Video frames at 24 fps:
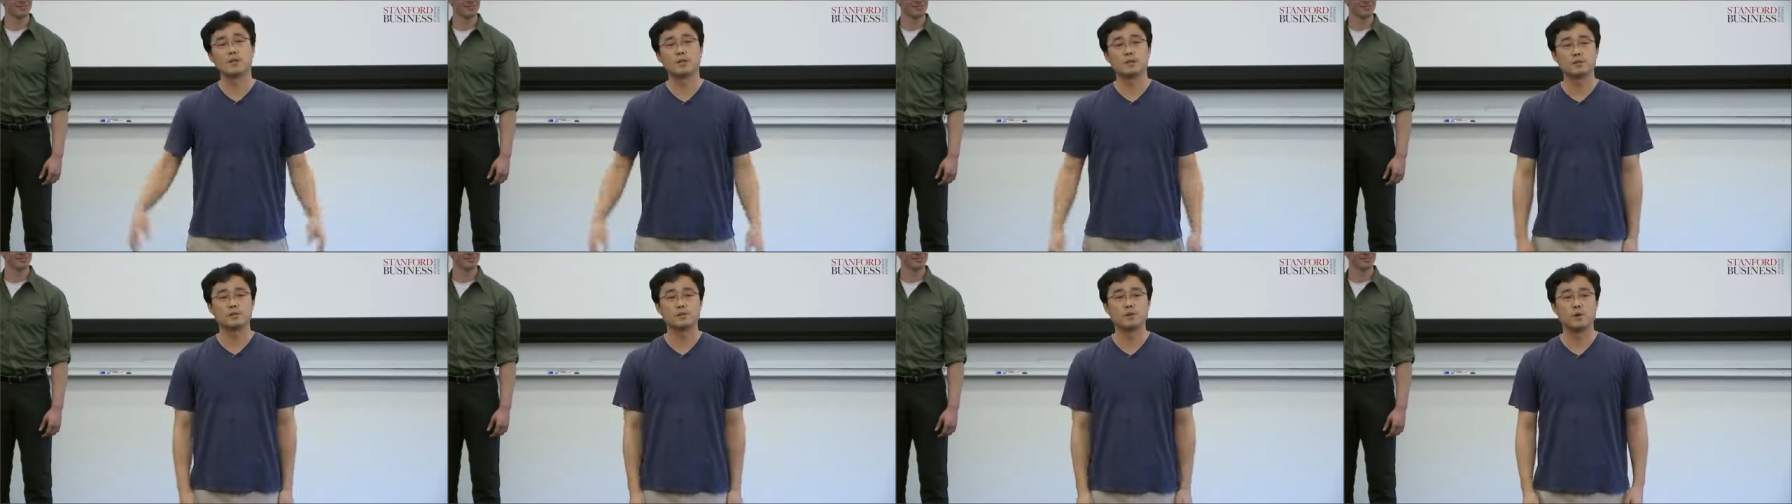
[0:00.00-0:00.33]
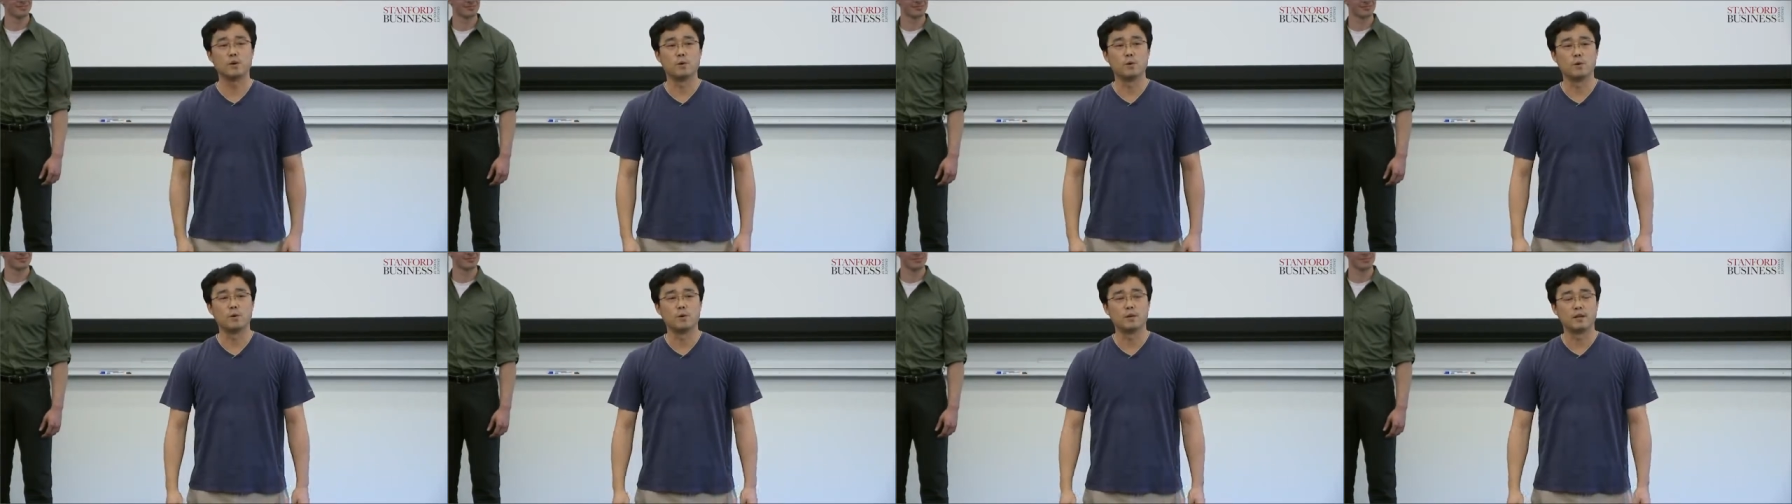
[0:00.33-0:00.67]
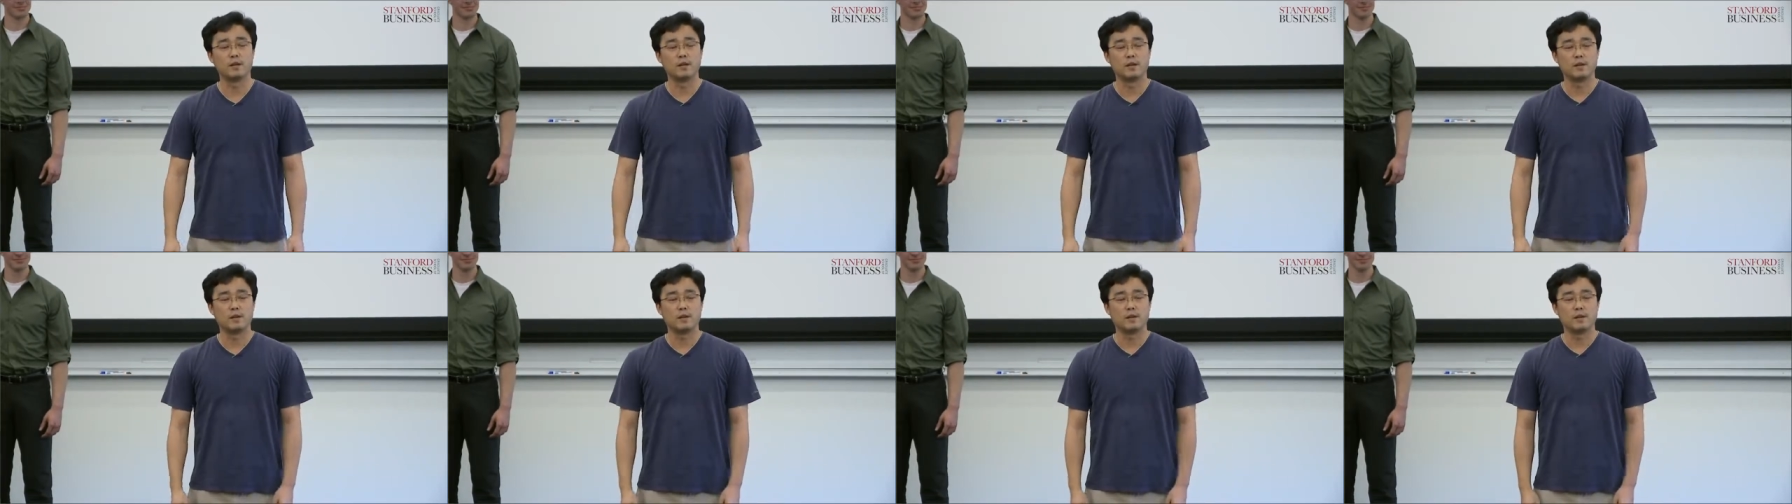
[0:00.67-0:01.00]
So,
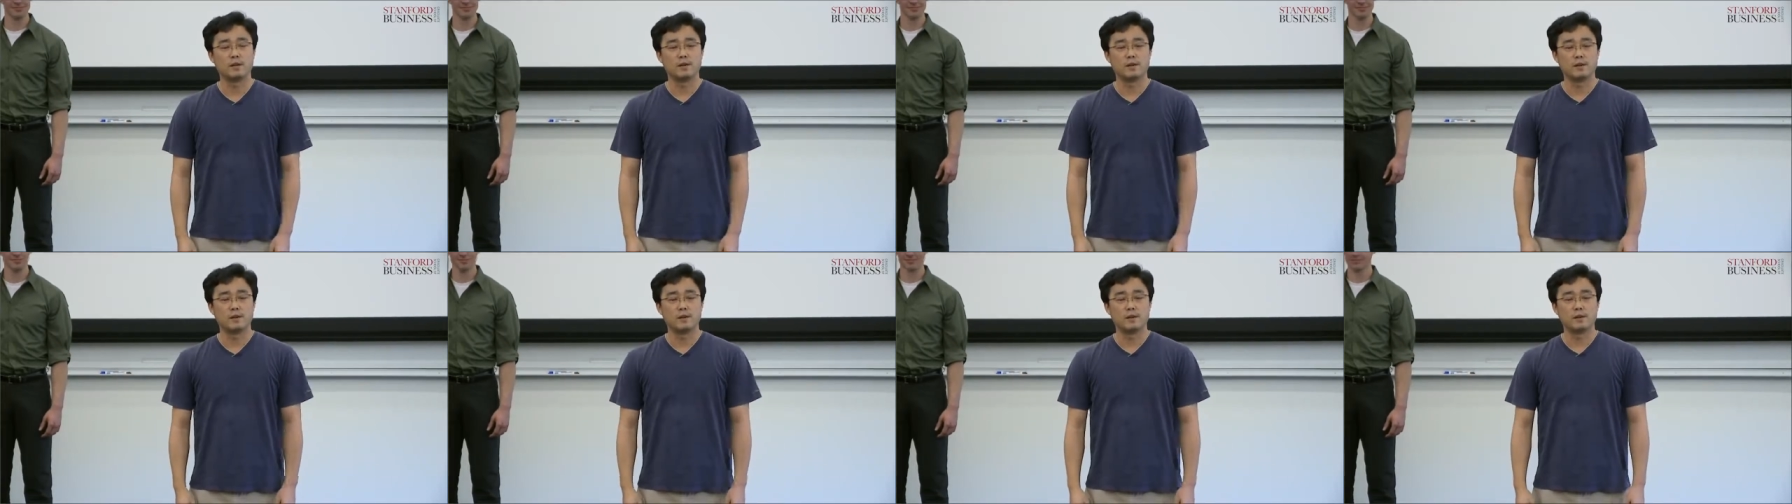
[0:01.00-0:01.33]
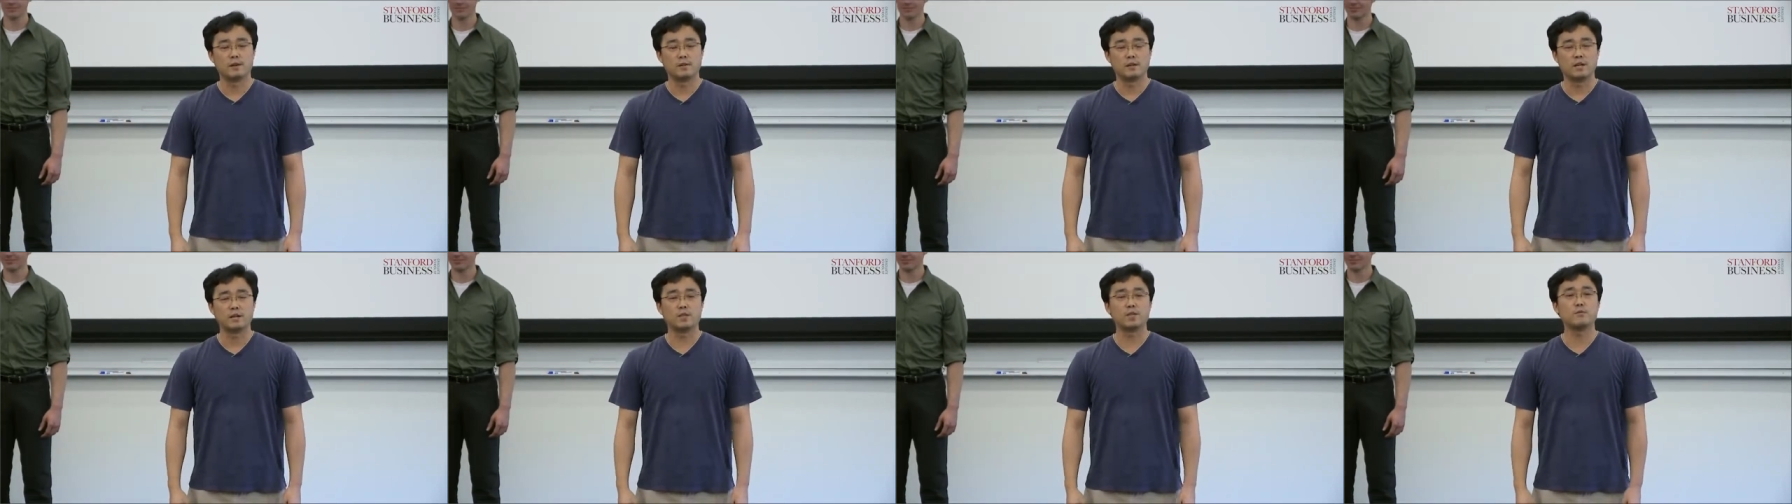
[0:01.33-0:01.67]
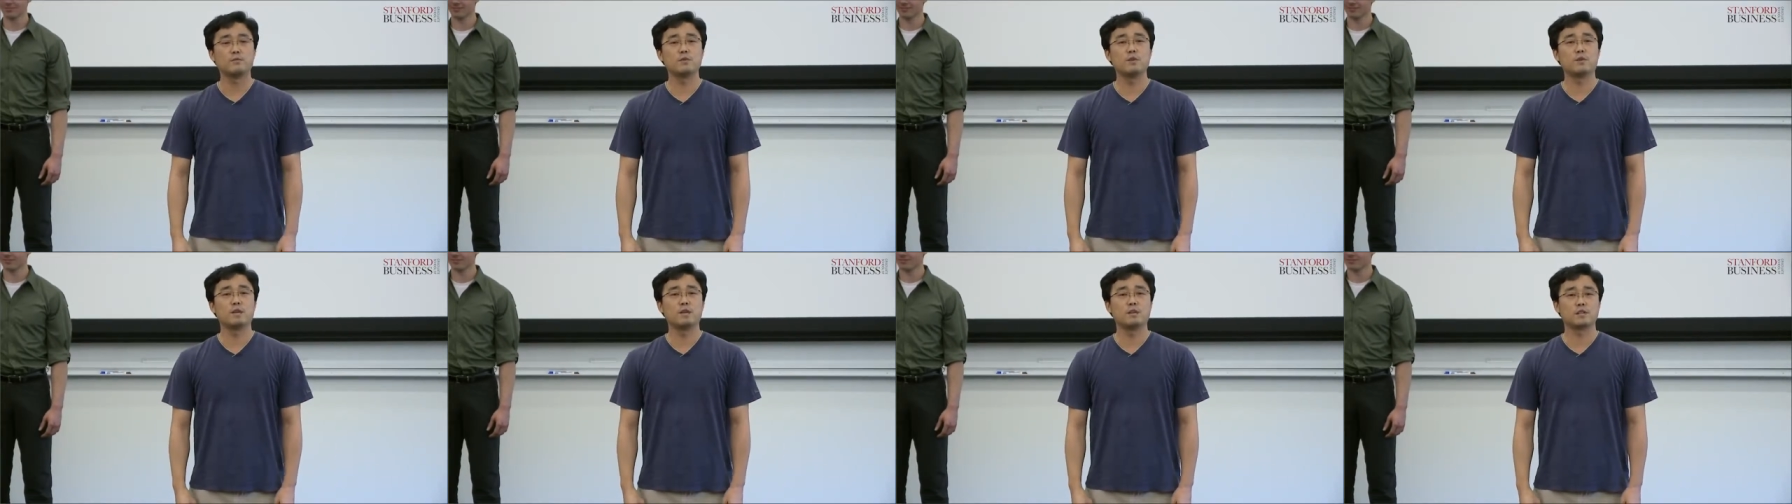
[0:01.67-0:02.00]
I'll
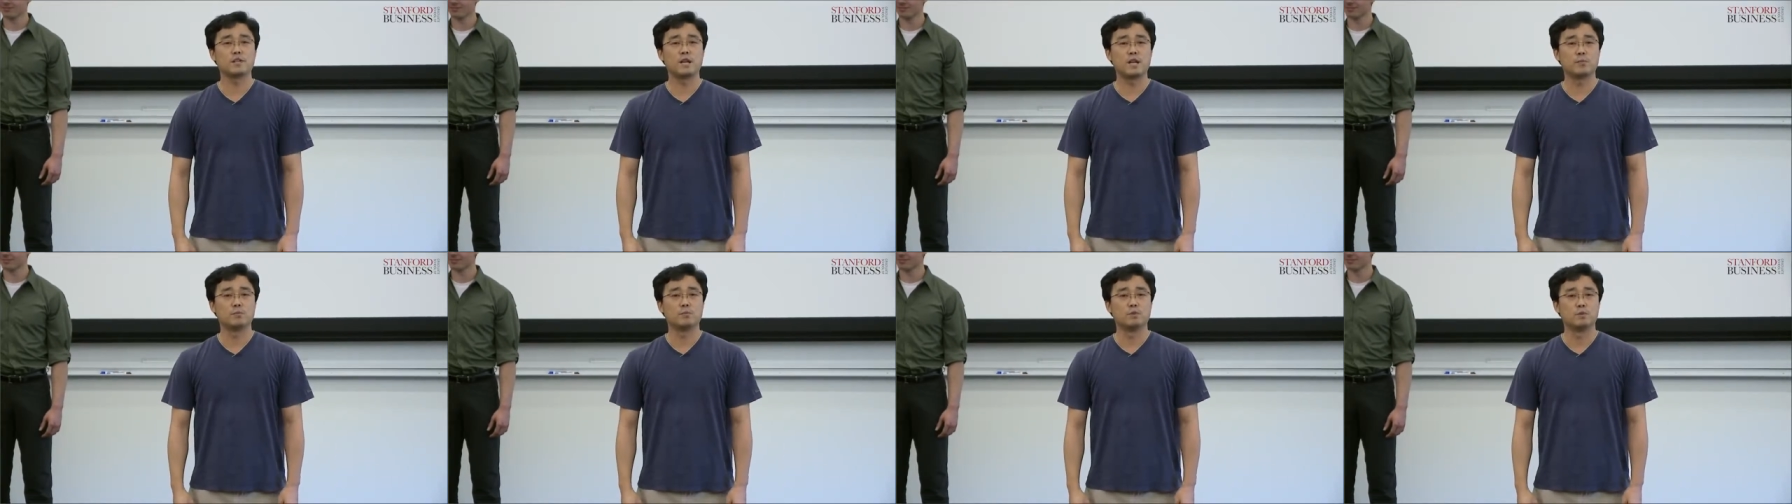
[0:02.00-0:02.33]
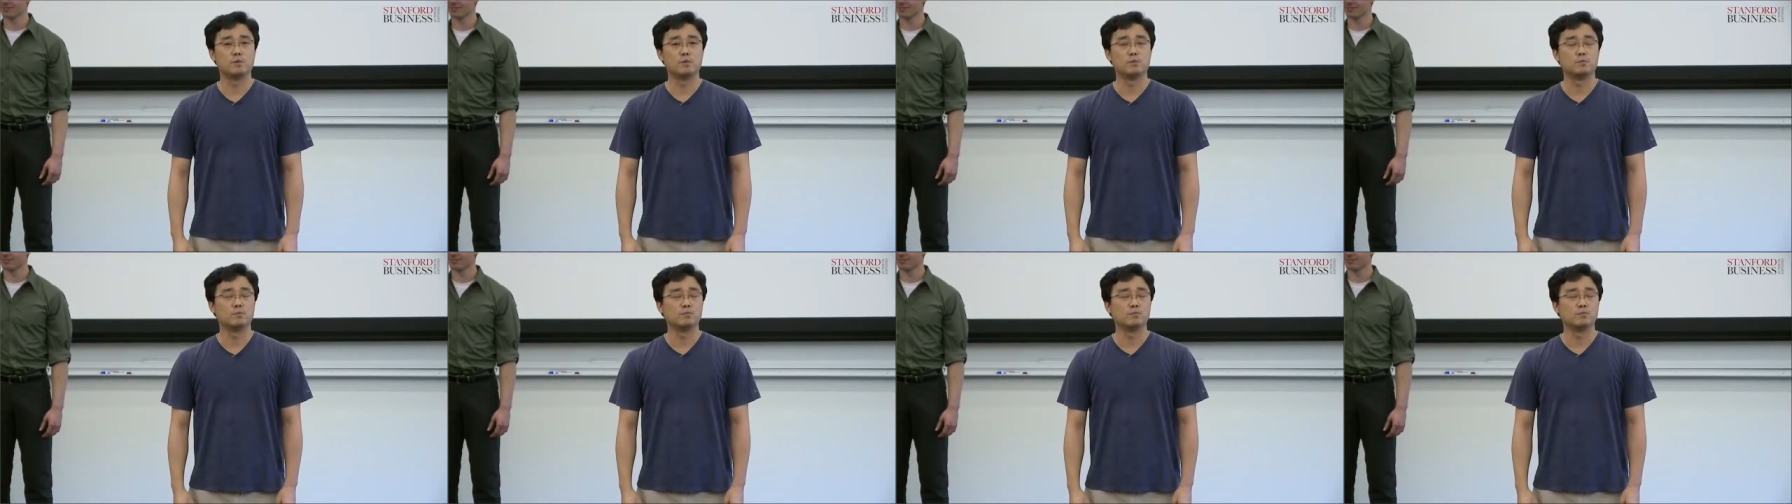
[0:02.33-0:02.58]
give you an example.